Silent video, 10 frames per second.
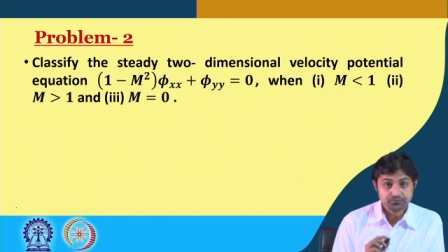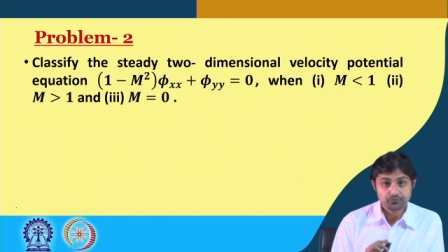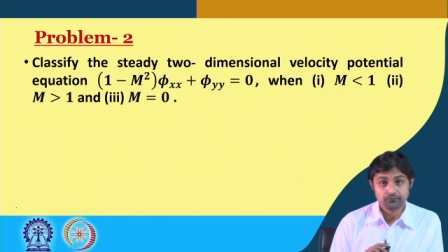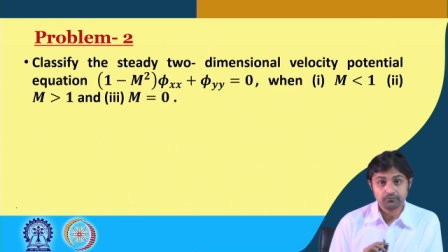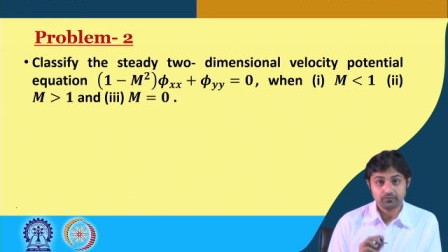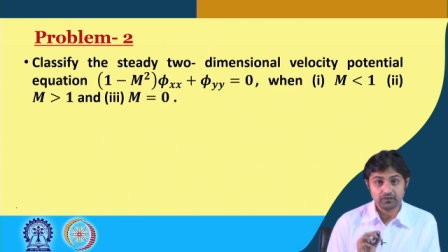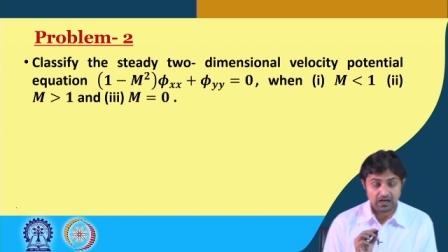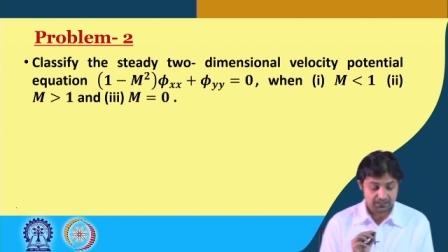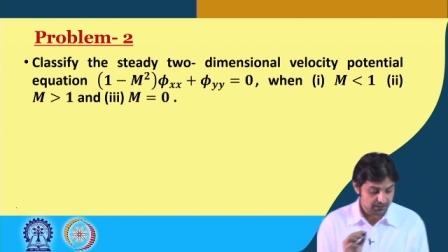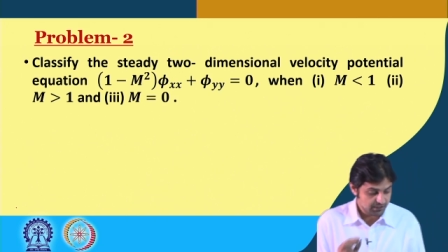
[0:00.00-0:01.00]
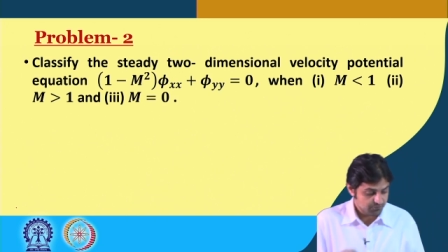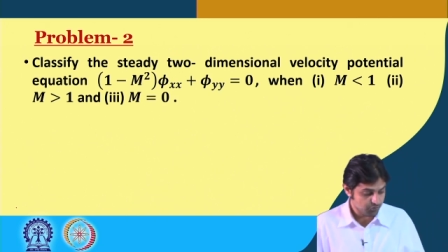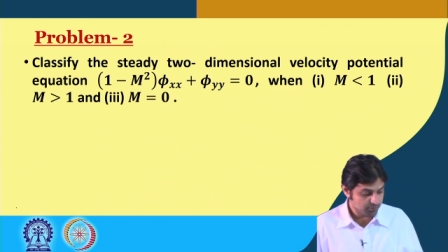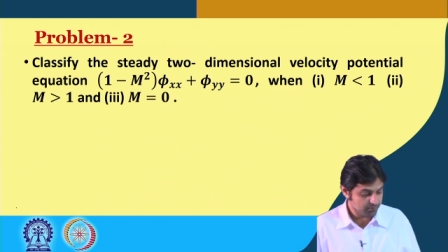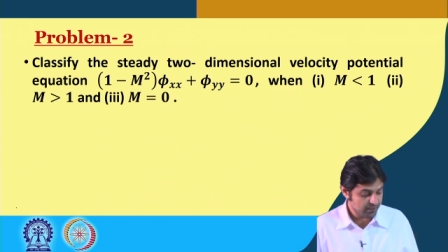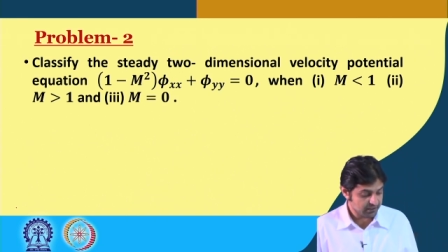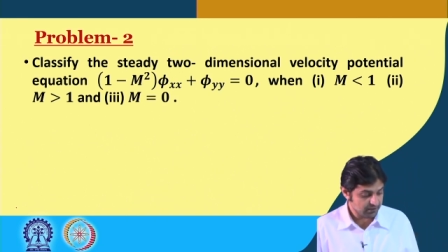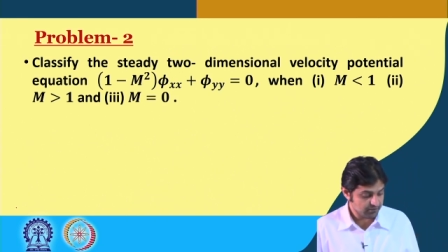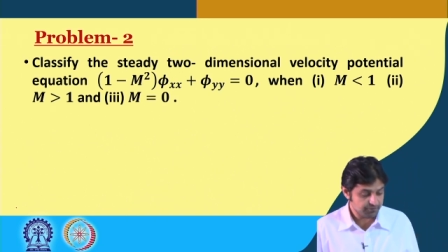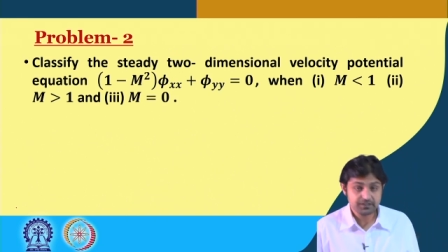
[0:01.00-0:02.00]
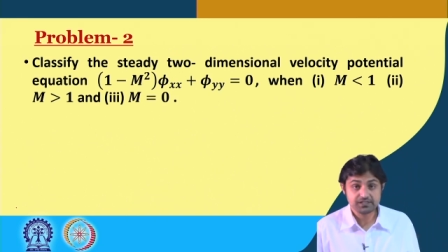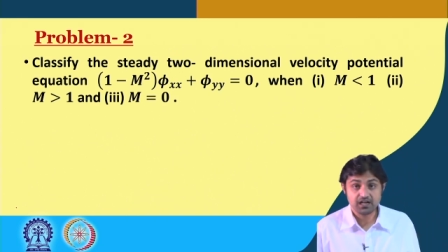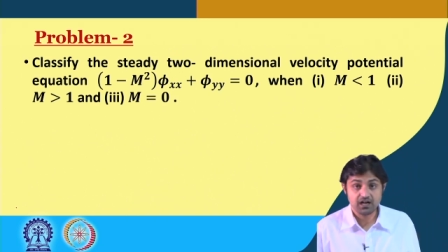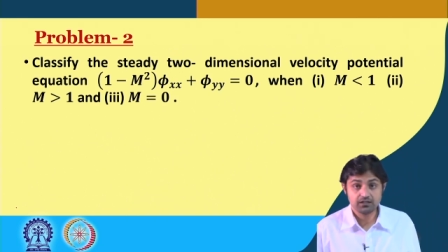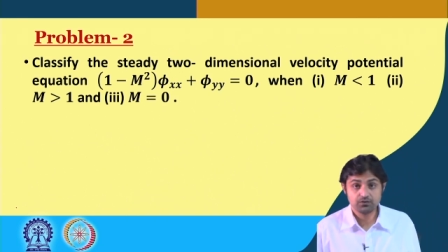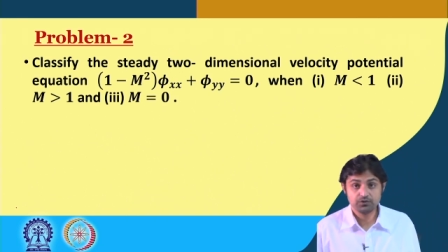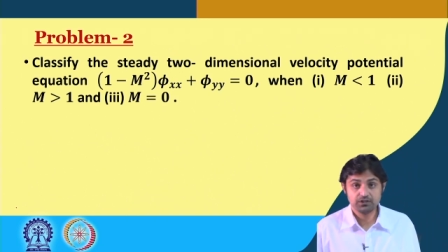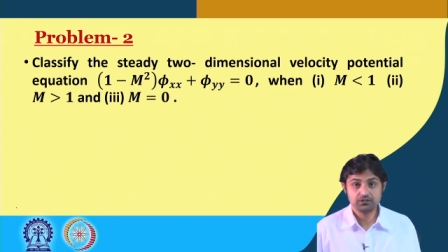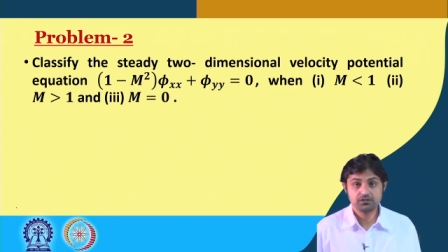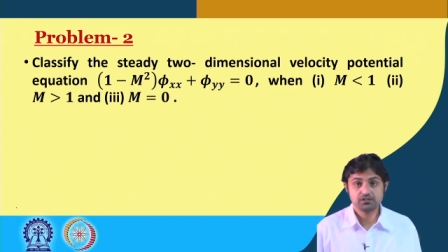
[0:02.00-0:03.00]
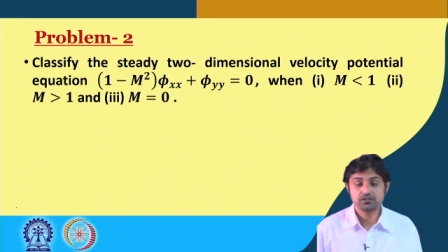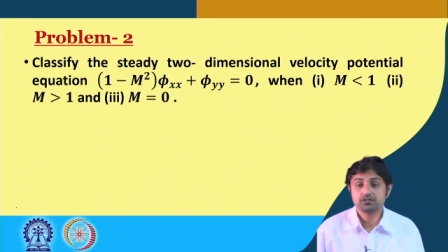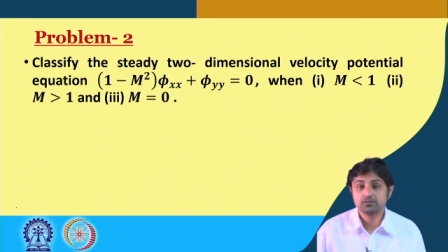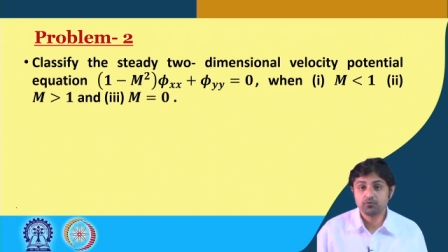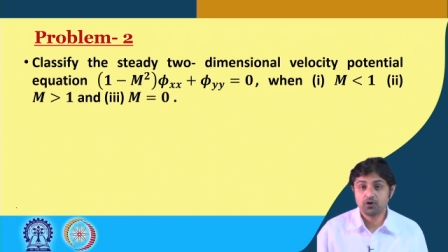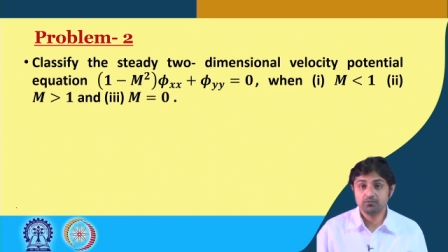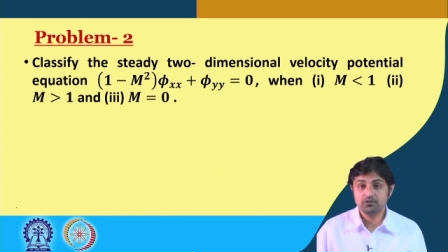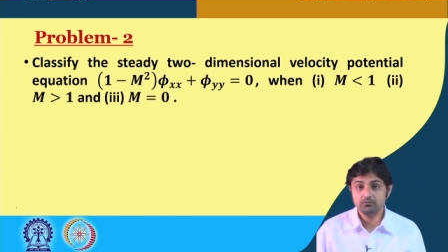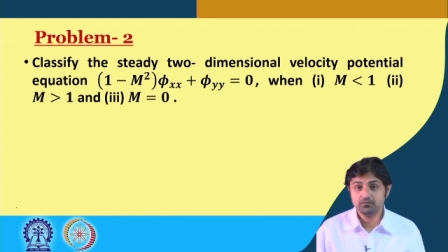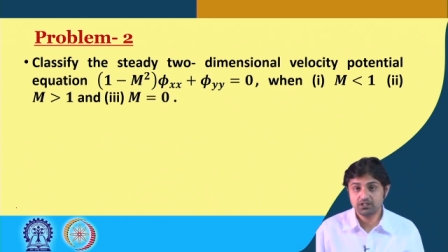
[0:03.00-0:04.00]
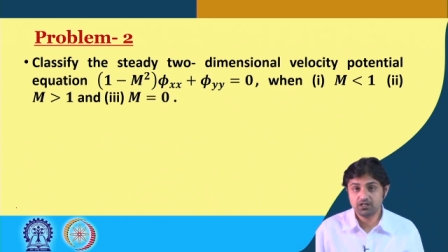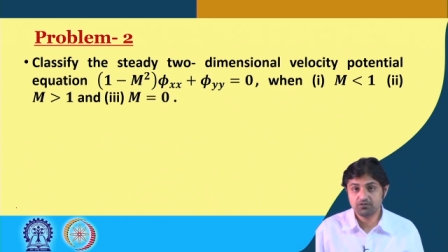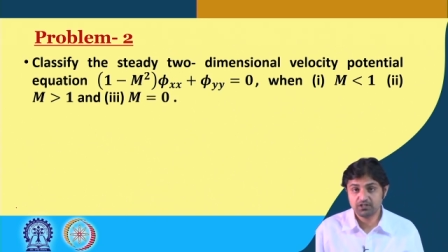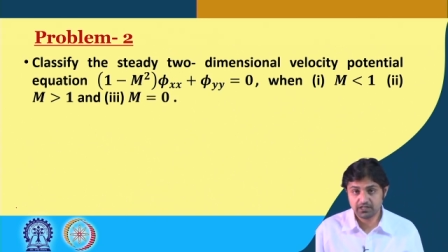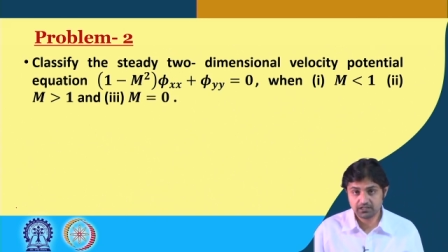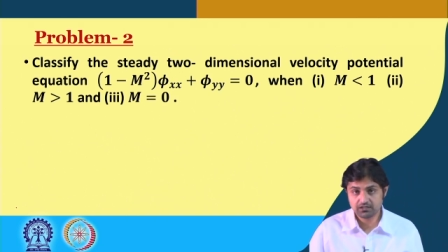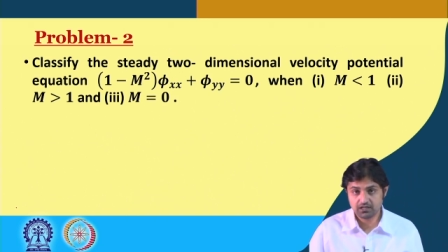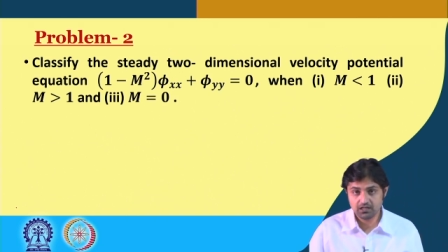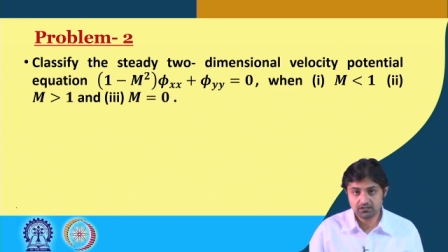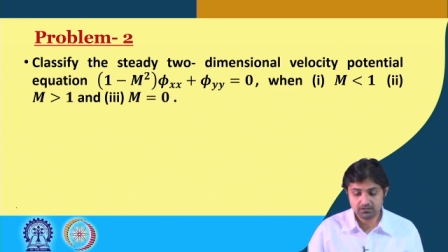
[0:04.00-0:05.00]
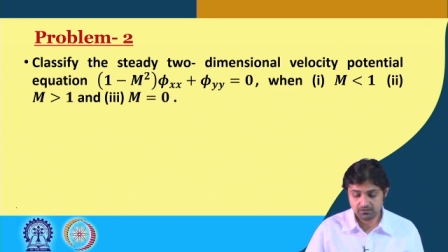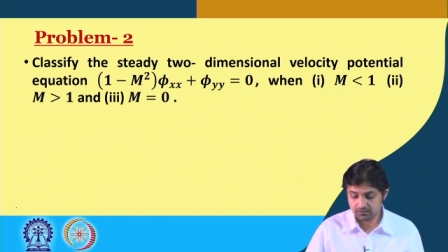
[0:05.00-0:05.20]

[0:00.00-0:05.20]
mm, I think it would be better if we start doing this problem in our next class